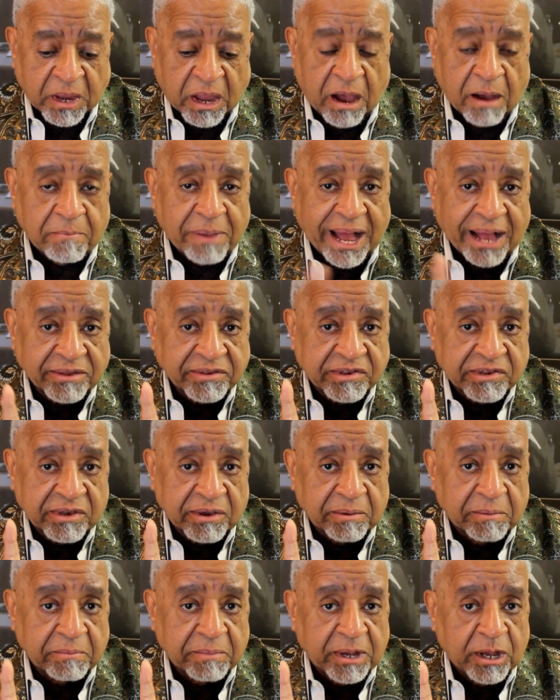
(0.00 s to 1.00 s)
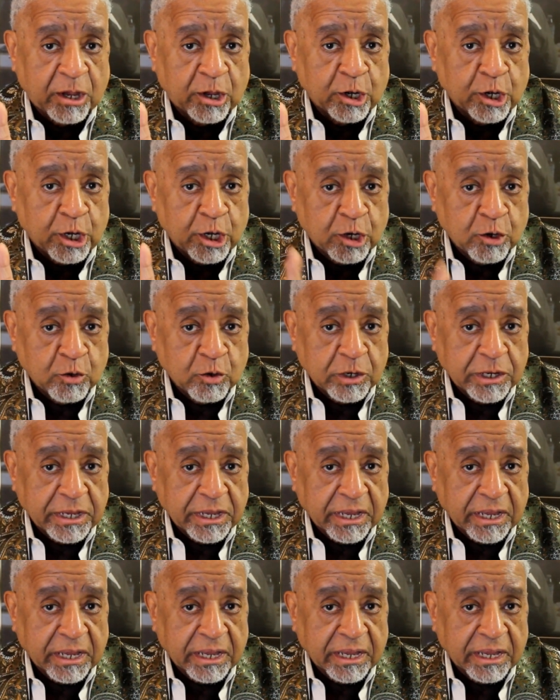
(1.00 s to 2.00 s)
about some
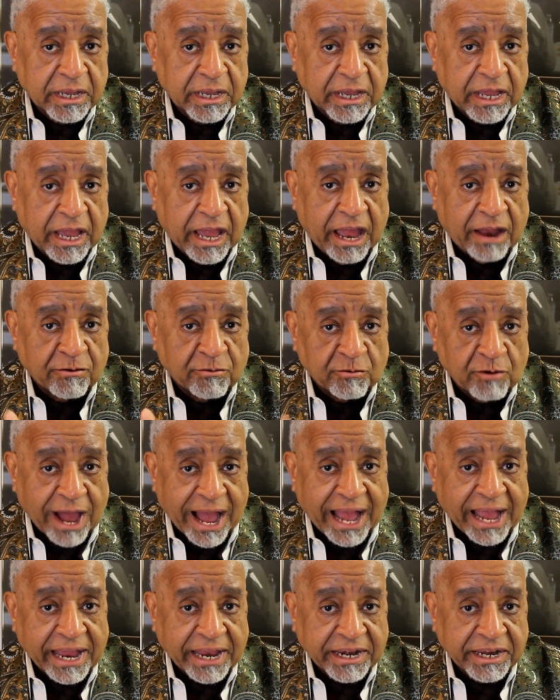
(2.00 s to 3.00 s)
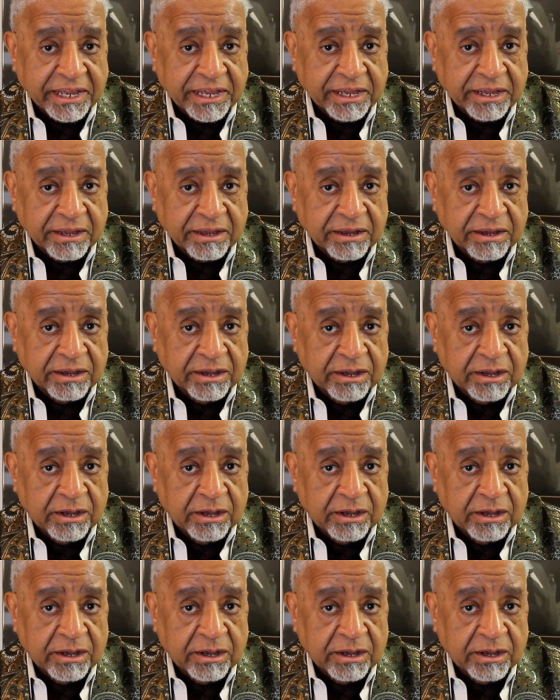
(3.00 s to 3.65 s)
looting and rioting